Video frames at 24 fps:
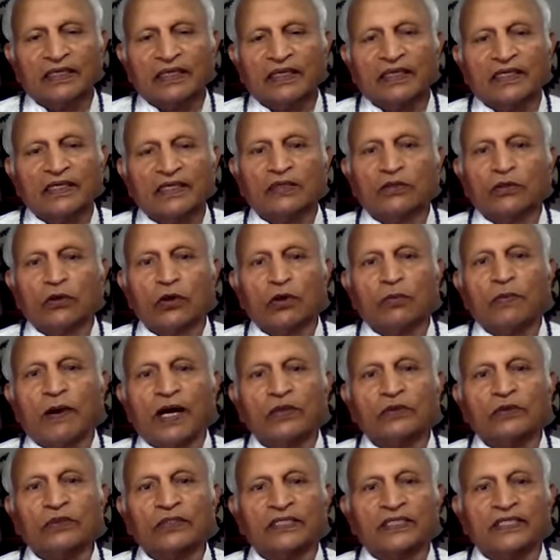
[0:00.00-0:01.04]
no
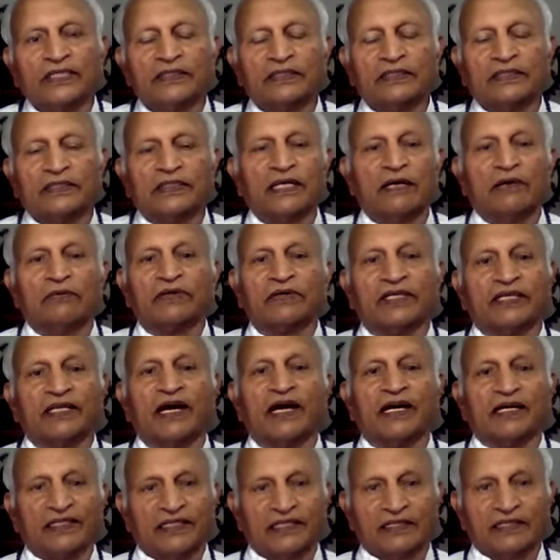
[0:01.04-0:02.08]
boundaries, never
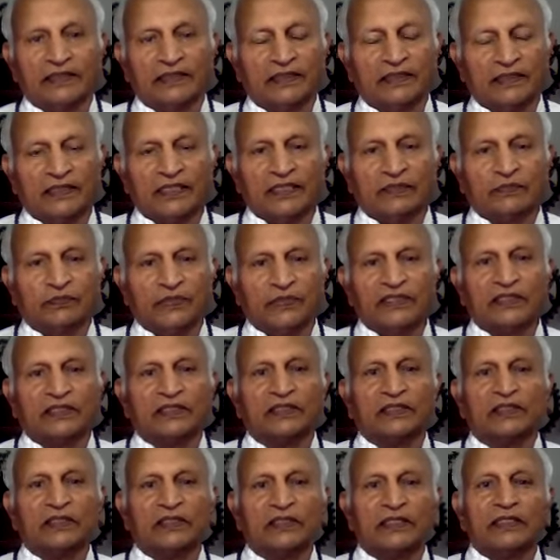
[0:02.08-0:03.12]
dying. That means
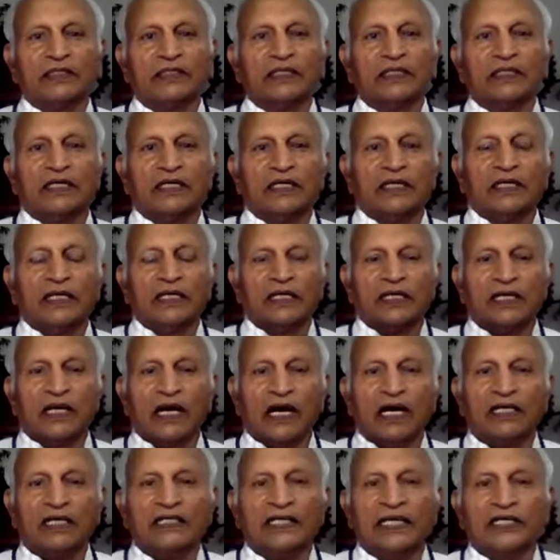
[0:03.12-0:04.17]

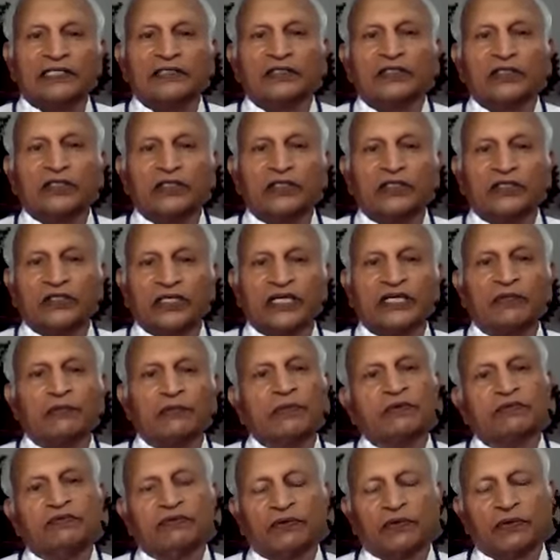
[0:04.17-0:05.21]
God existed
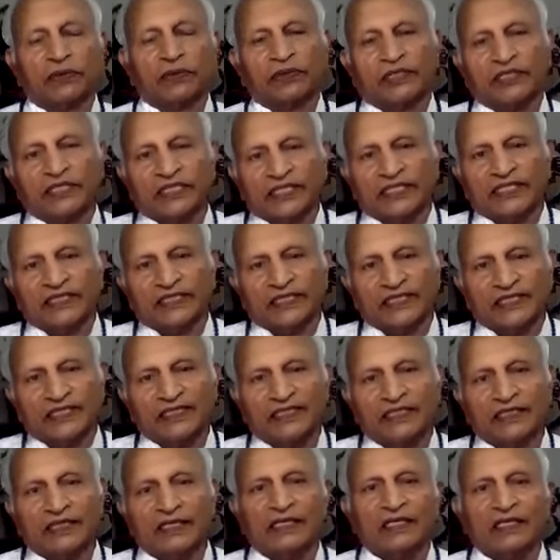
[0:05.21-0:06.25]
before creation.
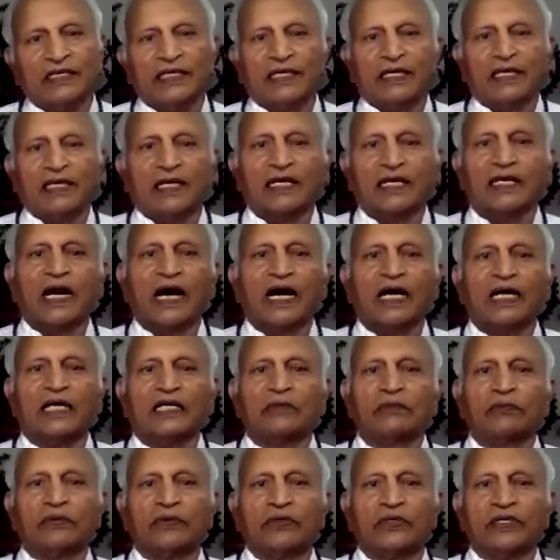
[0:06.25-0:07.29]
God
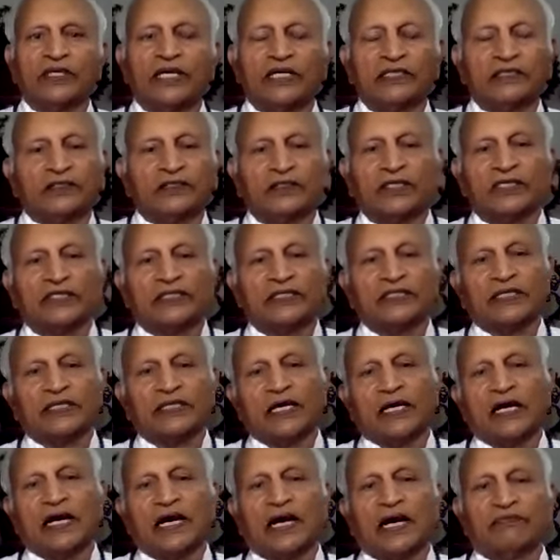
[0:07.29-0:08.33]
would exist
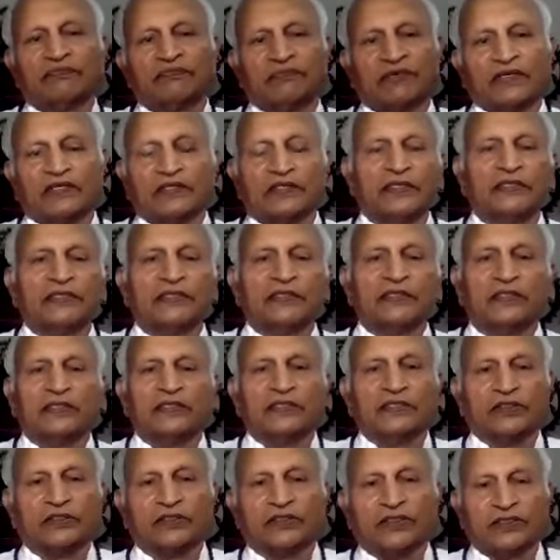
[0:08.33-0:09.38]
after this
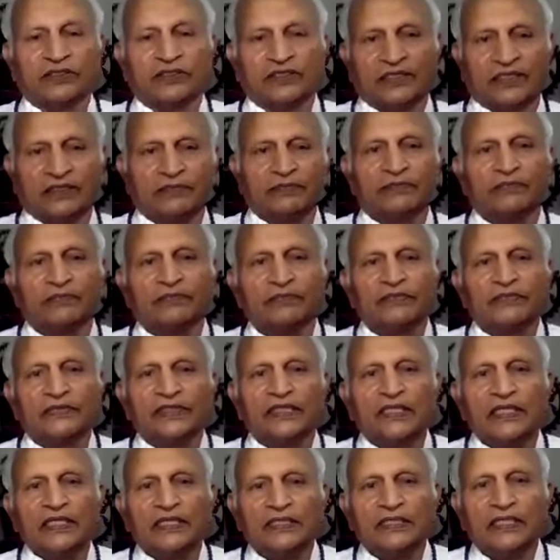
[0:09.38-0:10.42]
destruction.
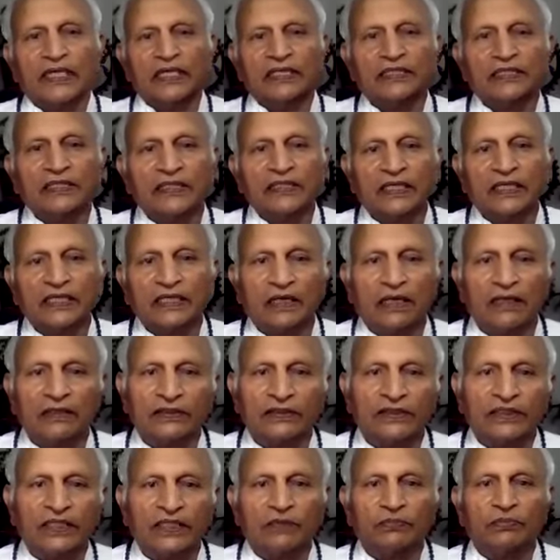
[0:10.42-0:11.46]
That is the
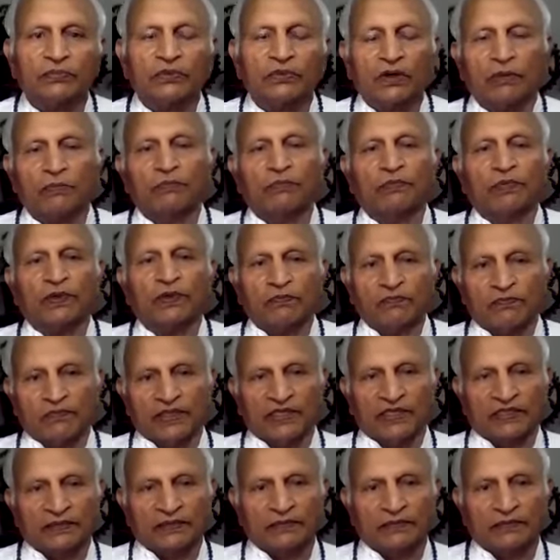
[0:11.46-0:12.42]
concept of Brahman.